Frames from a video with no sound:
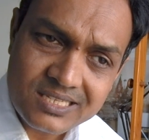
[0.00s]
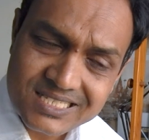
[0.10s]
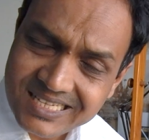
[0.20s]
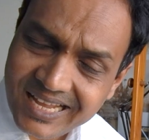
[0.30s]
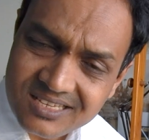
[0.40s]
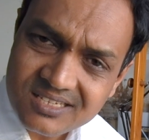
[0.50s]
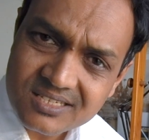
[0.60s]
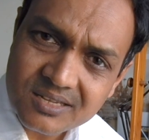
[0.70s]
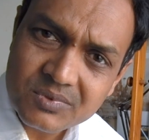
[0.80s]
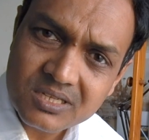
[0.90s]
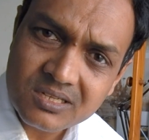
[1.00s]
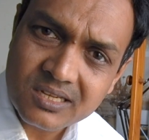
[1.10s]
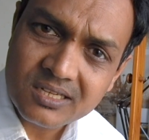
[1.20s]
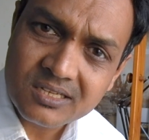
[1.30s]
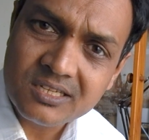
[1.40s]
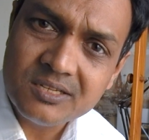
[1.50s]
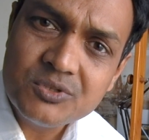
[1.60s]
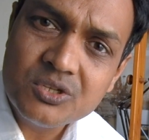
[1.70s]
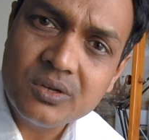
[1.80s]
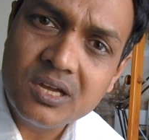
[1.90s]
sketch is something like
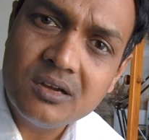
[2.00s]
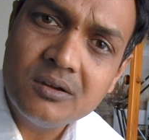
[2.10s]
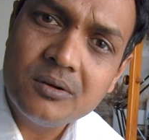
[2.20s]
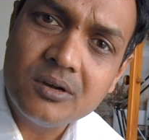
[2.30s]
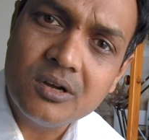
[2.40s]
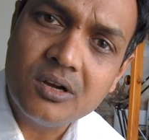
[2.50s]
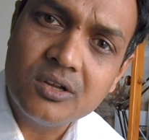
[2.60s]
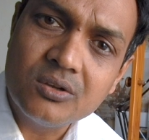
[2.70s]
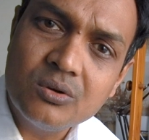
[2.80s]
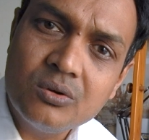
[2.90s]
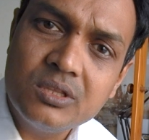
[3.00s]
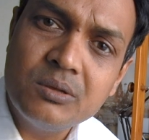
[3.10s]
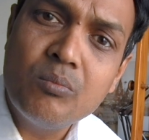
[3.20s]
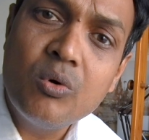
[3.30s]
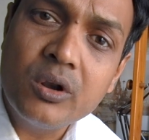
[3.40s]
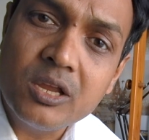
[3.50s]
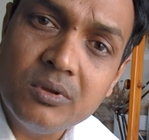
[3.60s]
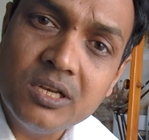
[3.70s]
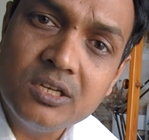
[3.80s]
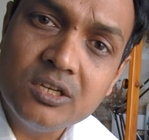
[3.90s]
gives you a uh, you know the more
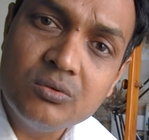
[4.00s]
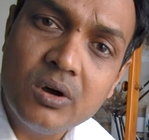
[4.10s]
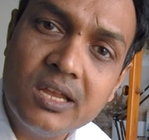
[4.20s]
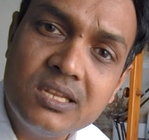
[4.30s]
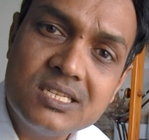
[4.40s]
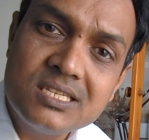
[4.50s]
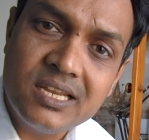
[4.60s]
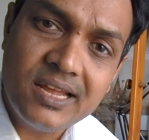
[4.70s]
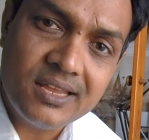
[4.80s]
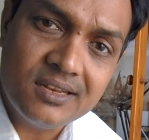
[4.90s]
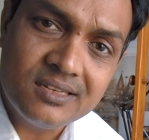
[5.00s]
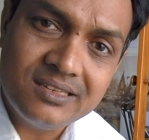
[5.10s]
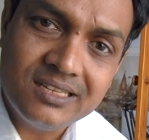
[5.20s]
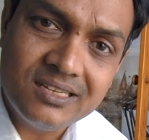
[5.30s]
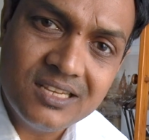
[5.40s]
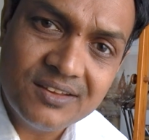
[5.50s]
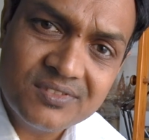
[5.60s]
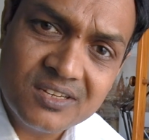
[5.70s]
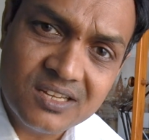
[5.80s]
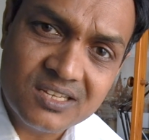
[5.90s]
ability to understand the
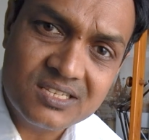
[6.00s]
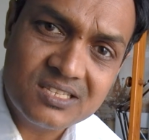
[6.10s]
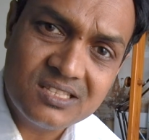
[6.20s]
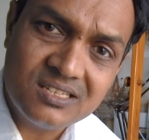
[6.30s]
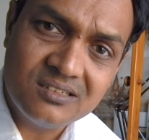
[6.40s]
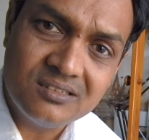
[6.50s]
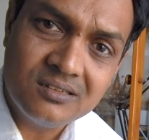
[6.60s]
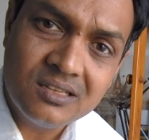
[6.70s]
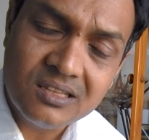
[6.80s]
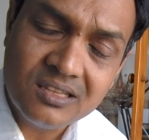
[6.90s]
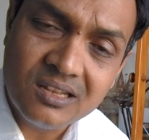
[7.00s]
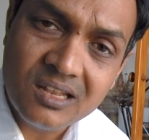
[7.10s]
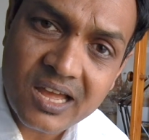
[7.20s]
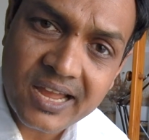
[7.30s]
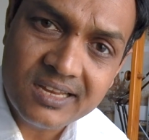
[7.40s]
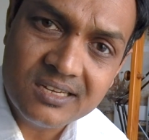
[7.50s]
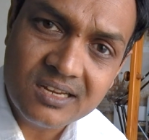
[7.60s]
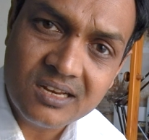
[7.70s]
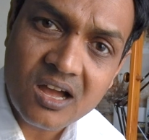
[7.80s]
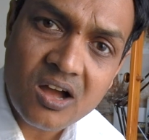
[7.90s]
depthness the, the light
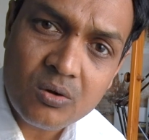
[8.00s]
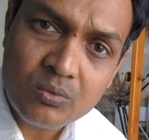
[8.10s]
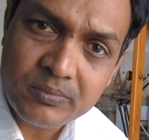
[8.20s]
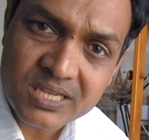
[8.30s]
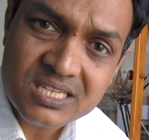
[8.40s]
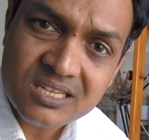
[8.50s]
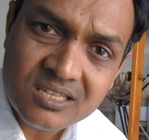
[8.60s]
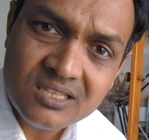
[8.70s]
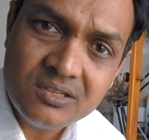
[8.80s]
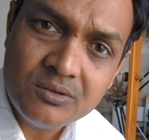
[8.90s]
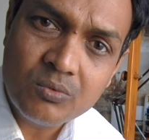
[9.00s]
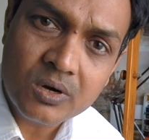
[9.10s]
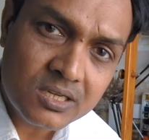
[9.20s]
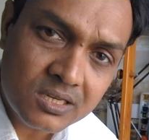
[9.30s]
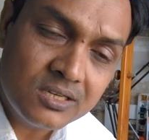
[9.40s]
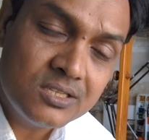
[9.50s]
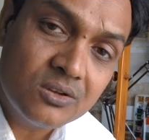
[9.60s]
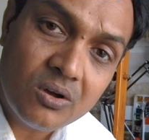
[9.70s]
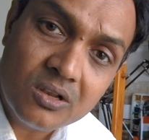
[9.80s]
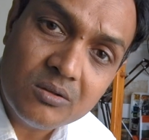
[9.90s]
and how basically the watercolor
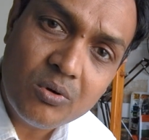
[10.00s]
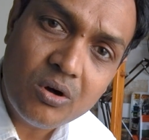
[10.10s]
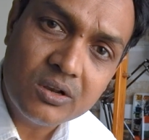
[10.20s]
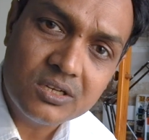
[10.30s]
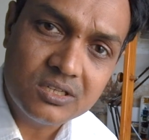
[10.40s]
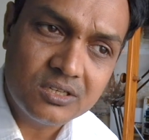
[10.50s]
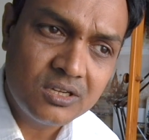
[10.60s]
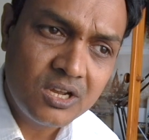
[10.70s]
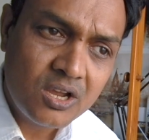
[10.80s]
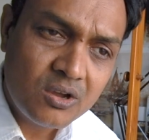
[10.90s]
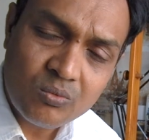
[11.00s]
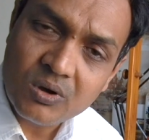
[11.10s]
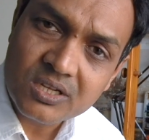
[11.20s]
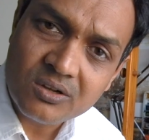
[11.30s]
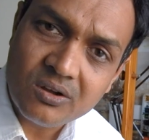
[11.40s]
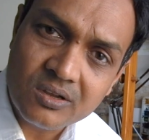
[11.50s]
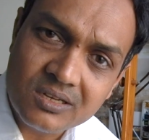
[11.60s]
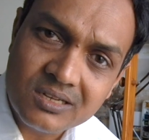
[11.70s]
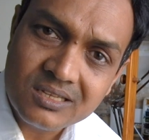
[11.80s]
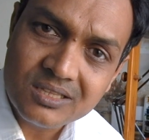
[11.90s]
is all about uh, working
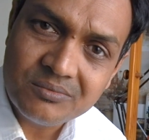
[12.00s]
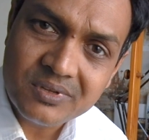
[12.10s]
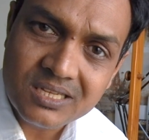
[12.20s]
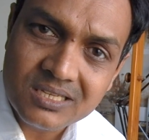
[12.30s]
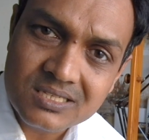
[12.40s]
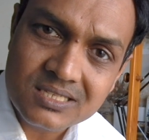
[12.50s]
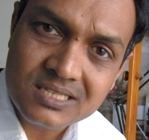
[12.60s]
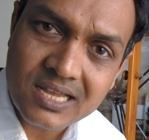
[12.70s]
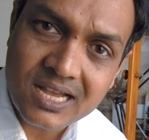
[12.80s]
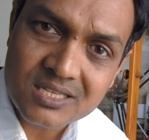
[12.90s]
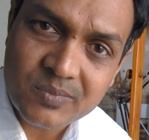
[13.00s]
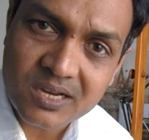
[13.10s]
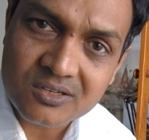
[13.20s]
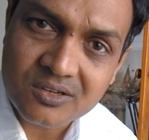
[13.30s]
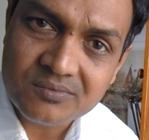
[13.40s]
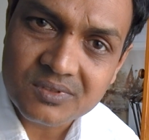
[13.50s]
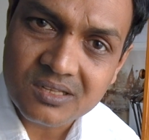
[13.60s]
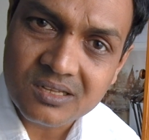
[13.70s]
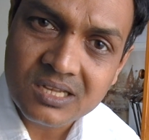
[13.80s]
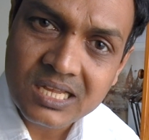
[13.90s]
on the various aspect of
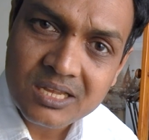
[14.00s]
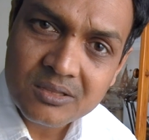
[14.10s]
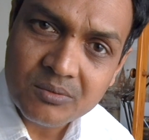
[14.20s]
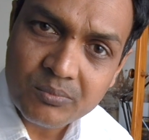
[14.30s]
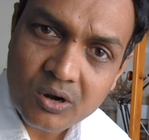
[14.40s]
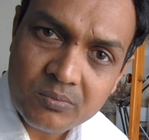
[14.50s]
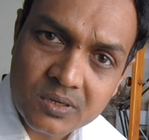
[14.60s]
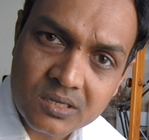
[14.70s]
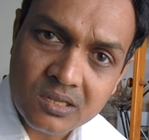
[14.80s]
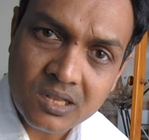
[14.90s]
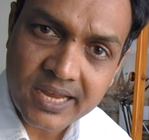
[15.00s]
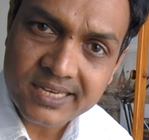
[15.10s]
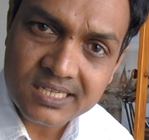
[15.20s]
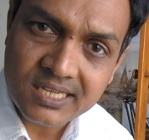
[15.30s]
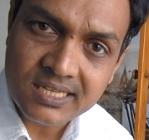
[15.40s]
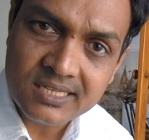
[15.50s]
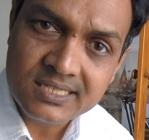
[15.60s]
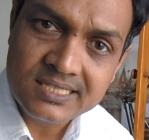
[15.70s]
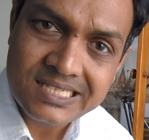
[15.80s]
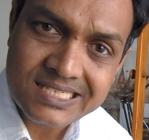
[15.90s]
the the proper
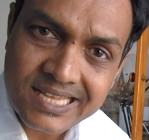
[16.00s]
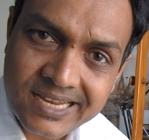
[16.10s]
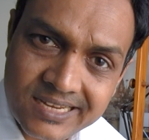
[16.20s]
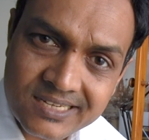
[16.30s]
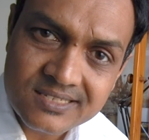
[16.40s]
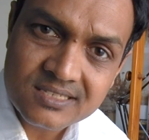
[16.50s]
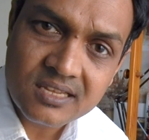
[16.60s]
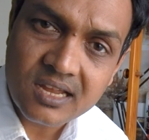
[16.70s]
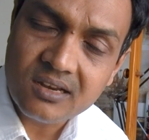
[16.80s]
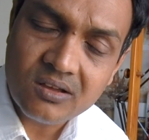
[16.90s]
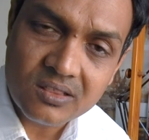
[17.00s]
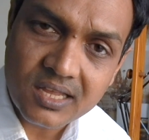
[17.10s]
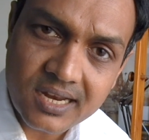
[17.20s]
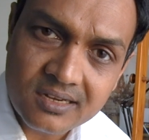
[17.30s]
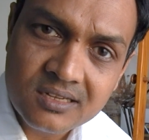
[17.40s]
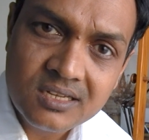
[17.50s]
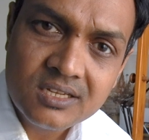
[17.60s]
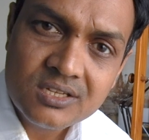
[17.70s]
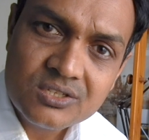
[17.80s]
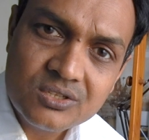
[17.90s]
lighting shades and all that
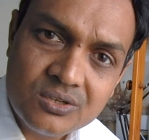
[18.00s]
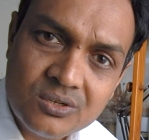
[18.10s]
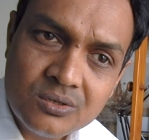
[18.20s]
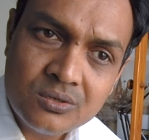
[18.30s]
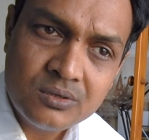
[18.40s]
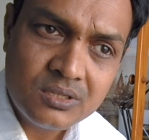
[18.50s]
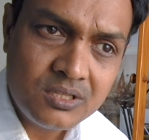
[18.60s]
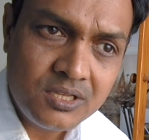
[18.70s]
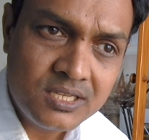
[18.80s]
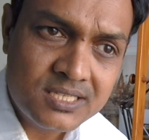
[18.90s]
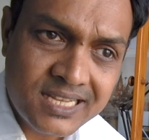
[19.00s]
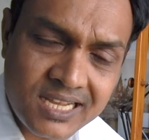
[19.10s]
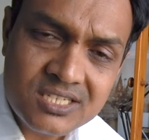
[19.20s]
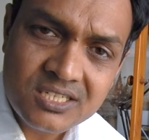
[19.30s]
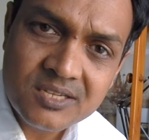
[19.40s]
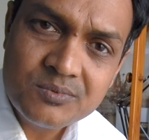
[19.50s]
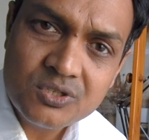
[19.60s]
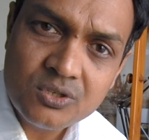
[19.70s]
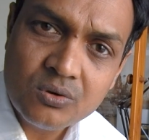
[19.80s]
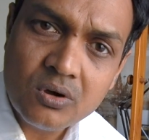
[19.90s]
so the sketch
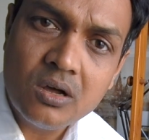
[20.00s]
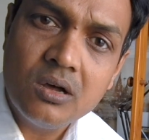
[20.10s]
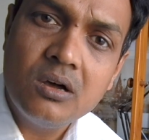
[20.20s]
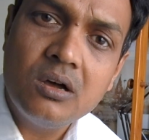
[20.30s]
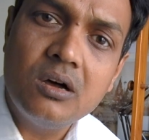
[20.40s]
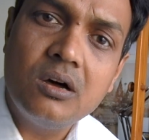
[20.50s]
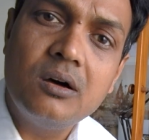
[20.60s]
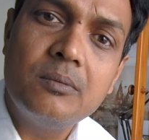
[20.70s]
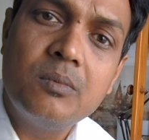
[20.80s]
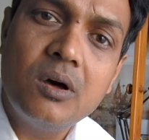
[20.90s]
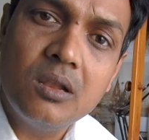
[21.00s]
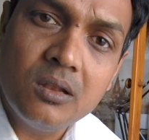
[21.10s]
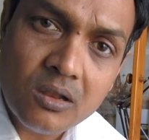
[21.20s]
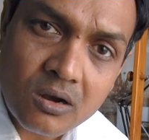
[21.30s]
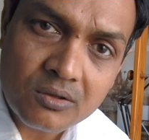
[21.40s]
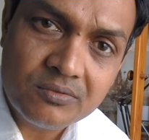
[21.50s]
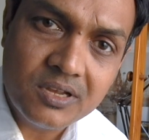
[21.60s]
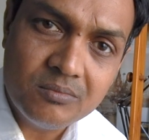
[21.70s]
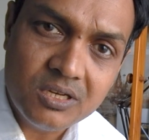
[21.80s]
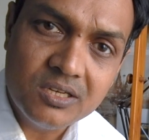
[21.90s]
gives you a, a, a lot
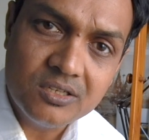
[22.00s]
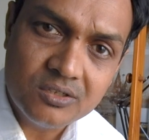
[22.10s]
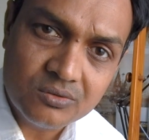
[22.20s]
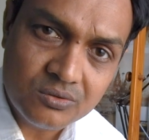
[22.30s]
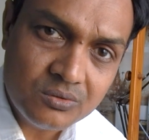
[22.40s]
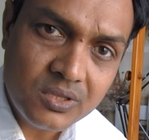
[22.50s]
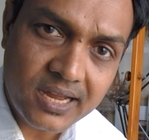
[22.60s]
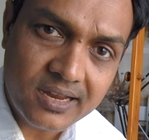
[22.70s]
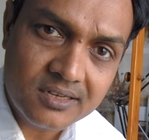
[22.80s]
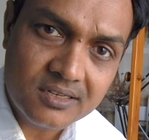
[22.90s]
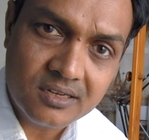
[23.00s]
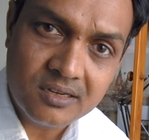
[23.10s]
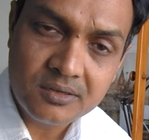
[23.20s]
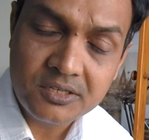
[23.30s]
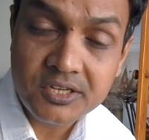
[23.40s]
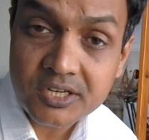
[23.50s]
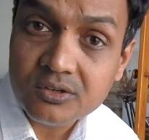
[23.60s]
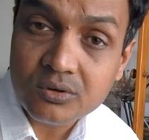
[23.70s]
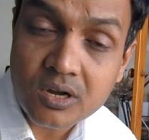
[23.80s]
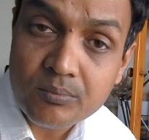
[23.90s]
of ability to do that uh,
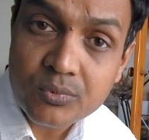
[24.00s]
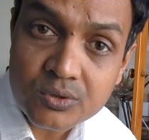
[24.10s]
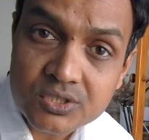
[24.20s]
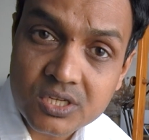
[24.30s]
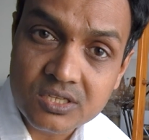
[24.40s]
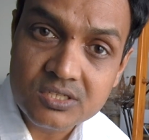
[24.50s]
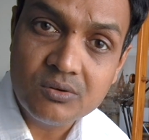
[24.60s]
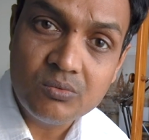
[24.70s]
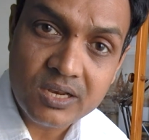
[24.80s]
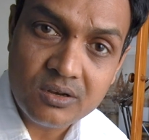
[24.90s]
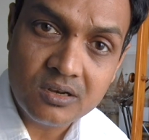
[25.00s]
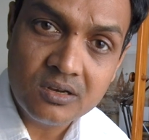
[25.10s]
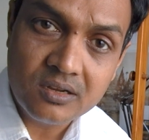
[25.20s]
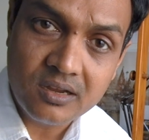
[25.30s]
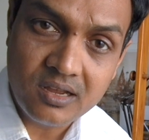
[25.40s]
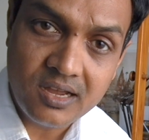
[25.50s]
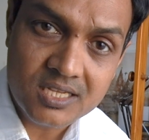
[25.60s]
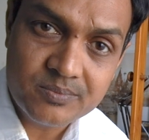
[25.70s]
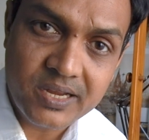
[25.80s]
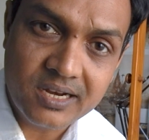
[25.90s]
creative composition is the one uh,
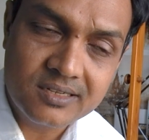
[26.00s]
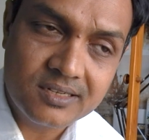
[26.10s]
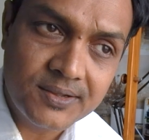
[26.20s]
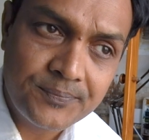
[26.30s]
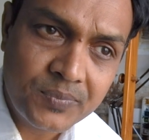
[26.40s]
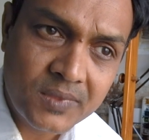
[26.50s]
aspect